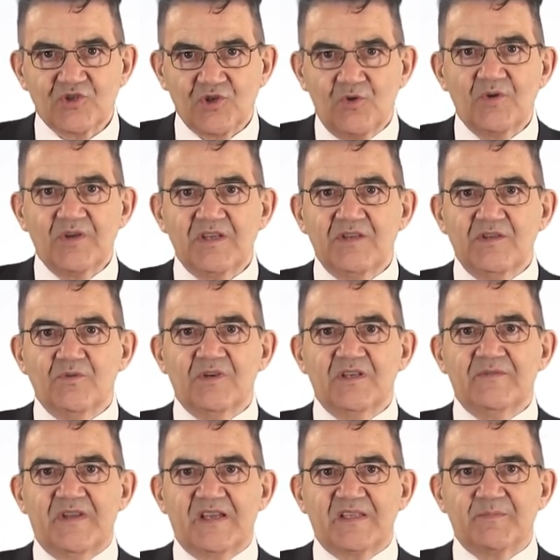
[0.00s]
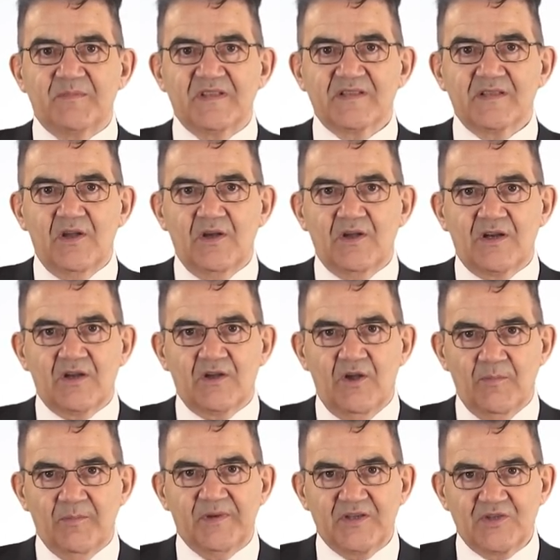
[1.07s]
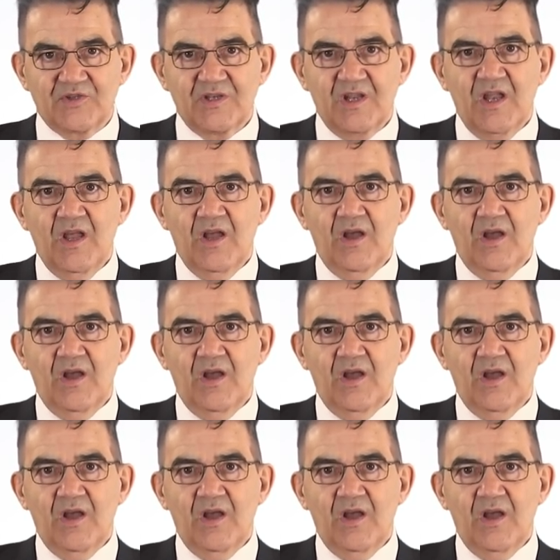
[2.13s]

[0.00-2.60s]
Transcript: showing your investments are accomplished.